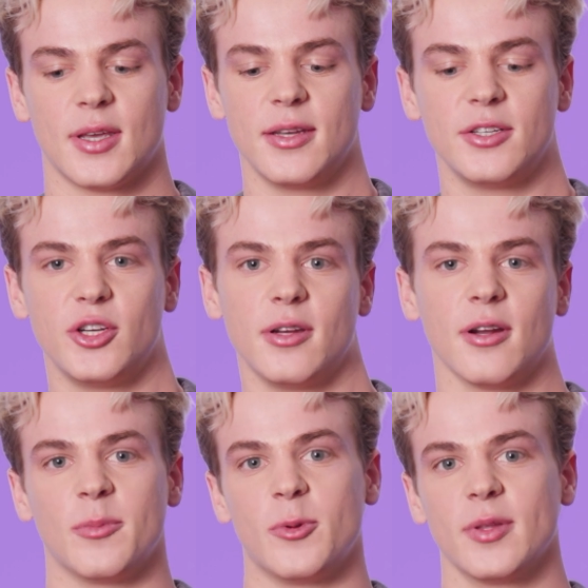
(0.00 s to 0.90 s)
Ken cheated
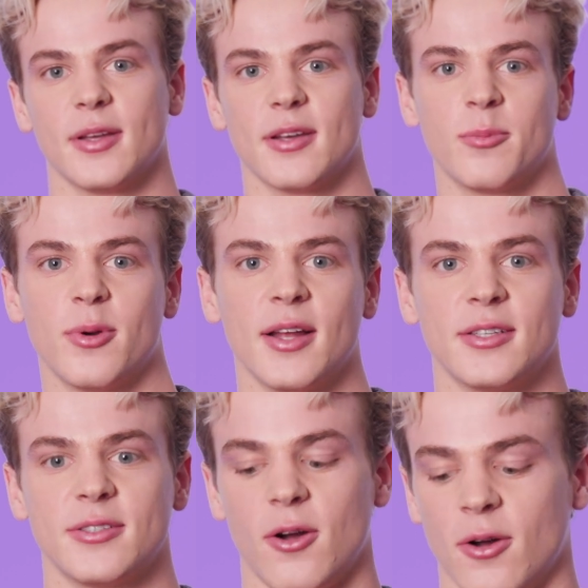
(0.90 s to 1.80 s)
on me with like a
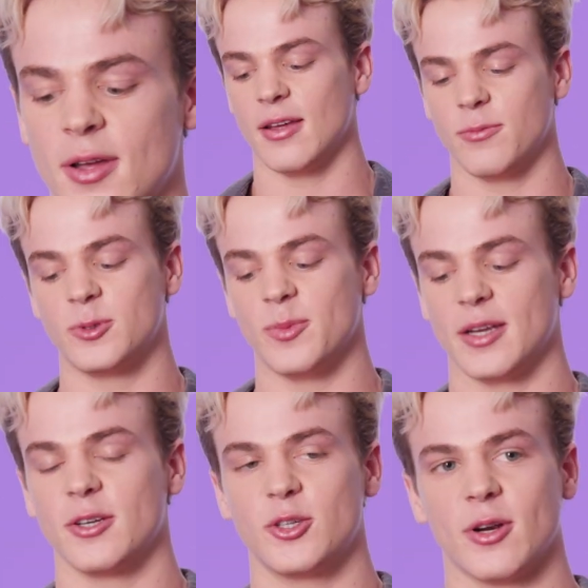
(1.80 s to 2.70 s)
Bratz doll. I was
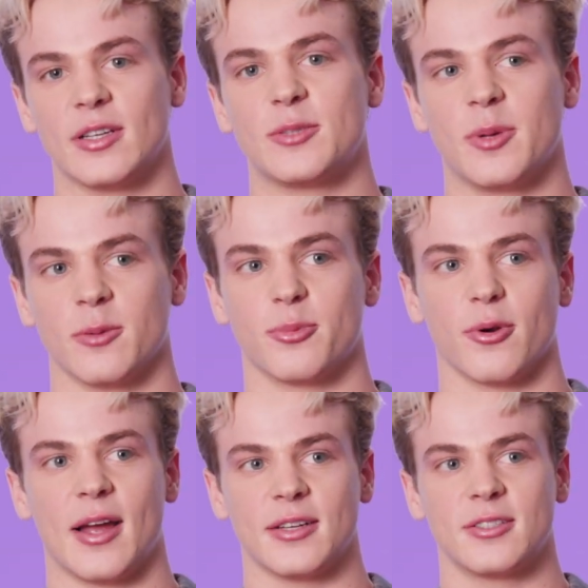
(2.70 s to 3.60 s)
making sure I spelled
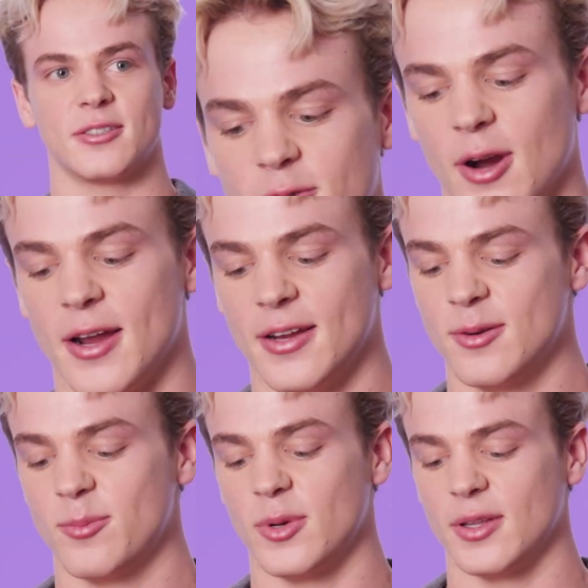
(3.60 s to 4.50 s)
brats right,
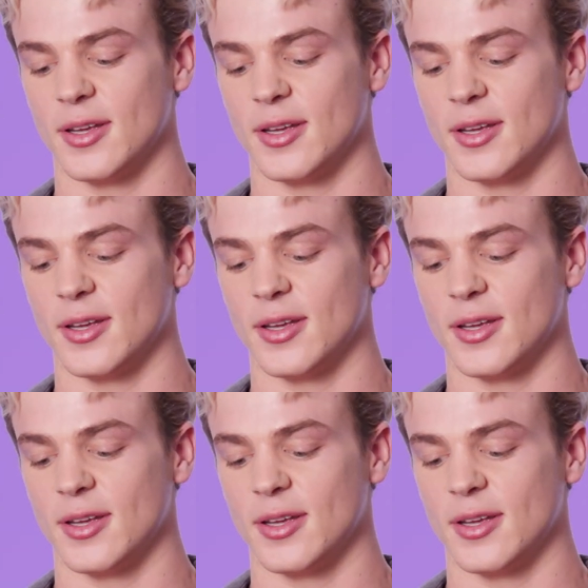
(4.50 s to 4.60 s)
but